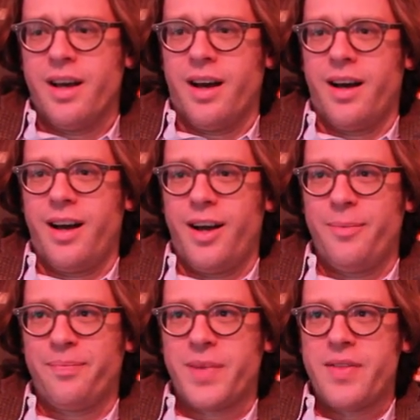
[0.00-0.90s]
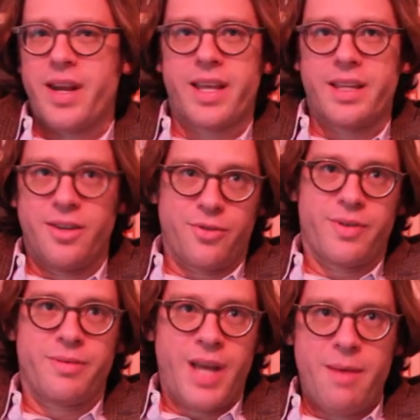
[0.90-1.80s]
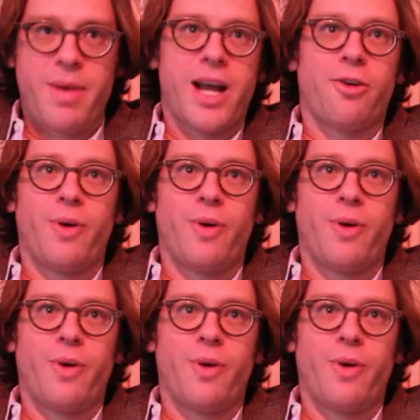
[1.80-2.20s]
And then I came back